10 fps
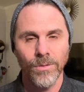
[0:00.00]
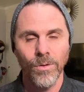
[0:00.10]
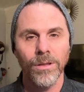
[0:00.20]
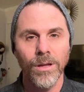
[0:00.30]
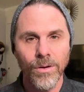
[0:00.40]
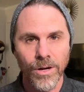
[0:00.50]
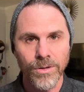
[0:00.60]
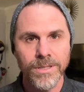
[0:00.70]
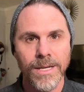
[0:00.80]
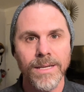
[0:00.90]
or
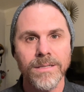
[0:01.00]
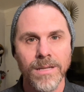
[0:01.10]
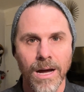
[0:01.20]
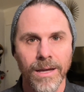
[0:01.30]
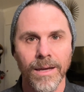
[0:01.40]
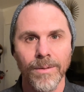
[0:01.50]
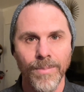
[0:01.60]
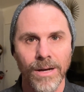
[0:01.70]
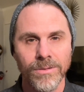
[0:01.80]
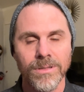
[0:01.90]
logos, is talking
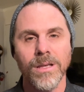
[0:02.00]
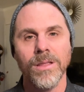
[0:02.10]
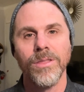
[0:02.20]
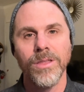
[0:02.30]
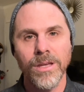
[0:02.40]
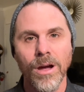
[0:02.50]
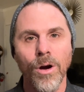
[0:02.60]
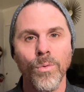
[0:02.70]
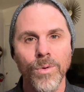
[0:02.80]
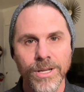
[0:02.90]
about the
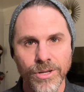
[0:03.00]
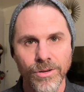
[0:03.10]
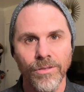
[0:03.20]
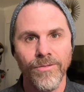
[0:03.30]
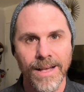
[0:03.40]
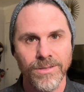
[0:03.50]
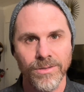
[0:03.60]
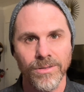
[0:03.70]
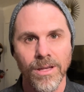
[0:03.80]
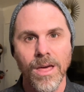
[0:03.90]
original
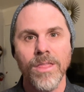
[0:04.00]
vessel,